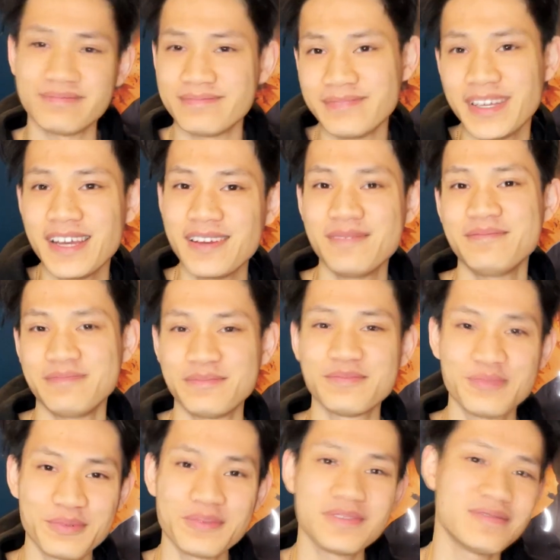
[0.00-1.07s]
Yeah,
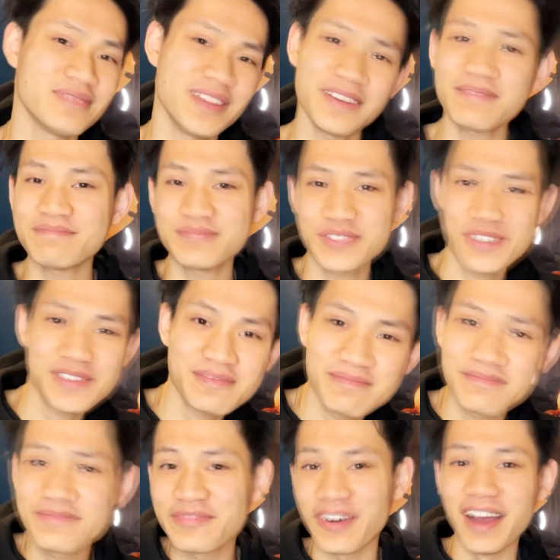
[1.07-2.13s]
like, she's
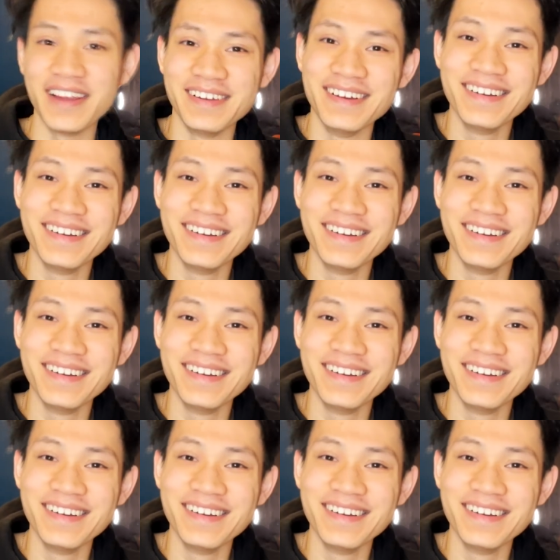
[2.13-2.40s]
fine.